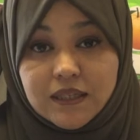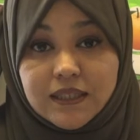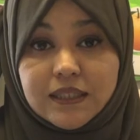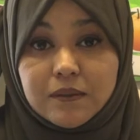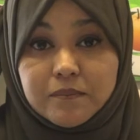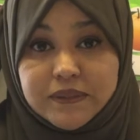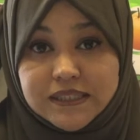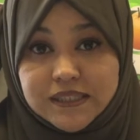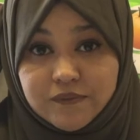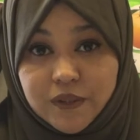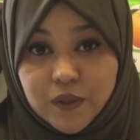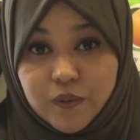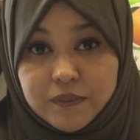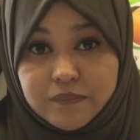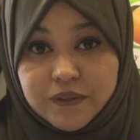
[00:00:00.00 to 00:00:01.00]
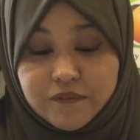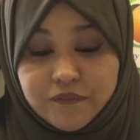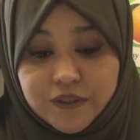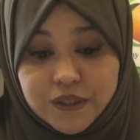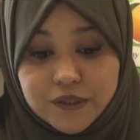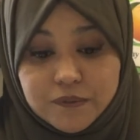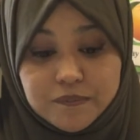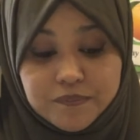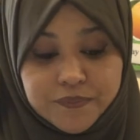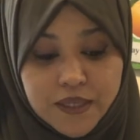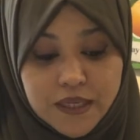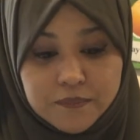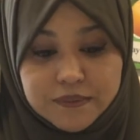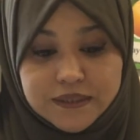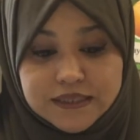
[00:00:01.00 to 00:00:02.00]
little bits of equipment for you.
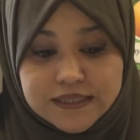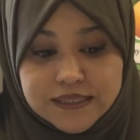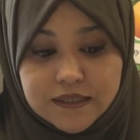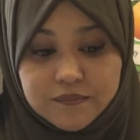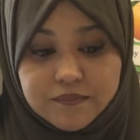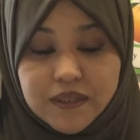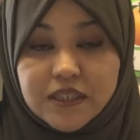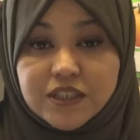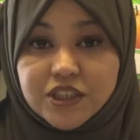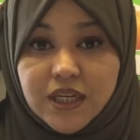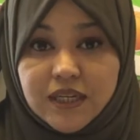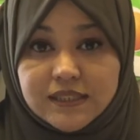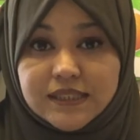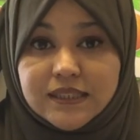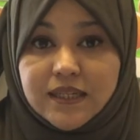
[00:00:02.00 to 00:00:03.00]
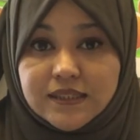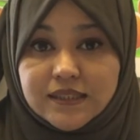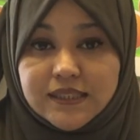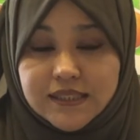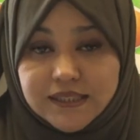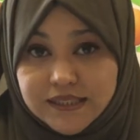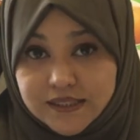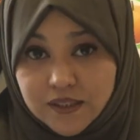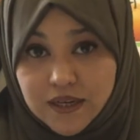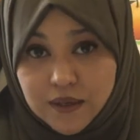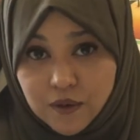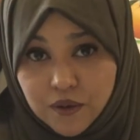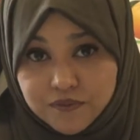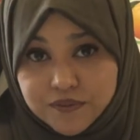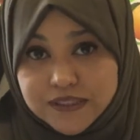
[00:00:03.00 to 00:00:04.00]
But child-sized scissors
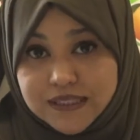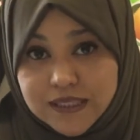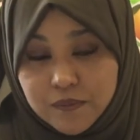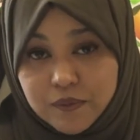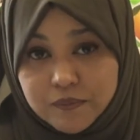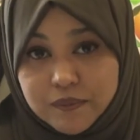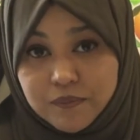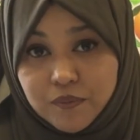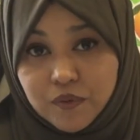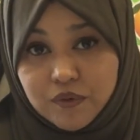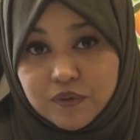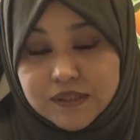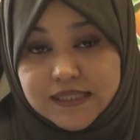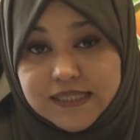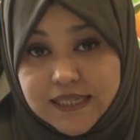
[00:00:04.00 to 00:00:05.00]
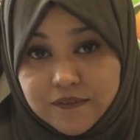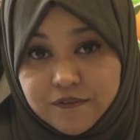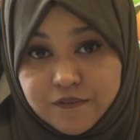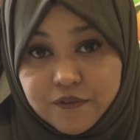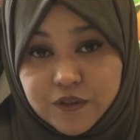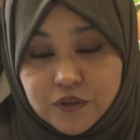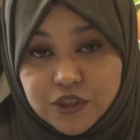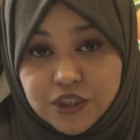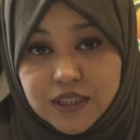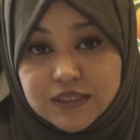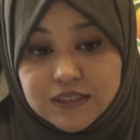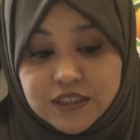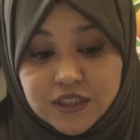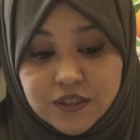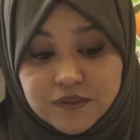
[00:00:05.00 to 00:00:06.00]
obviously will be more safe for your
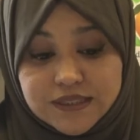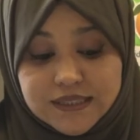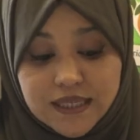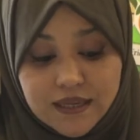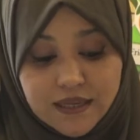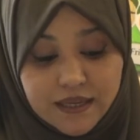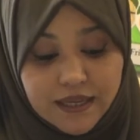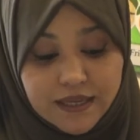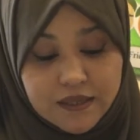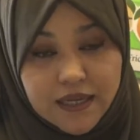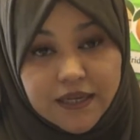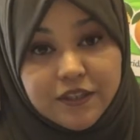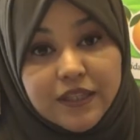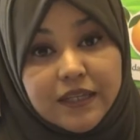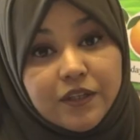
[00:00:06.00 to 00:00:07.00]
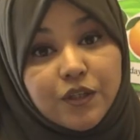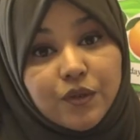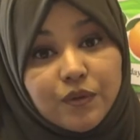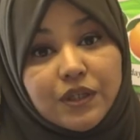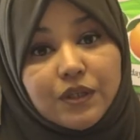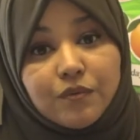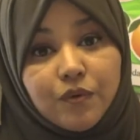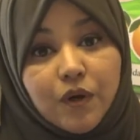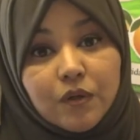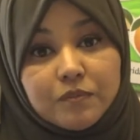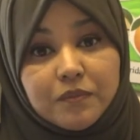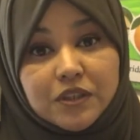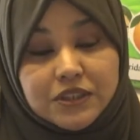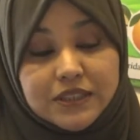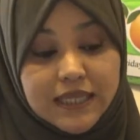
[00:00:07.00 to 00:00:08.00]
child to use, and then you can role
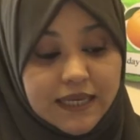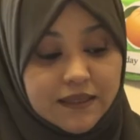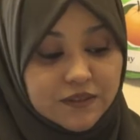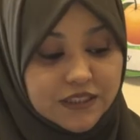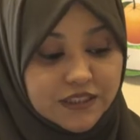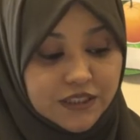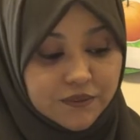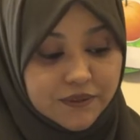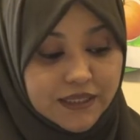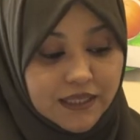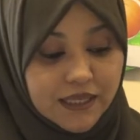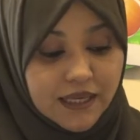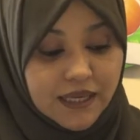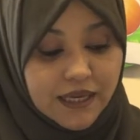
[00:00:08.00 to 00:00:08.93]
model how to do it.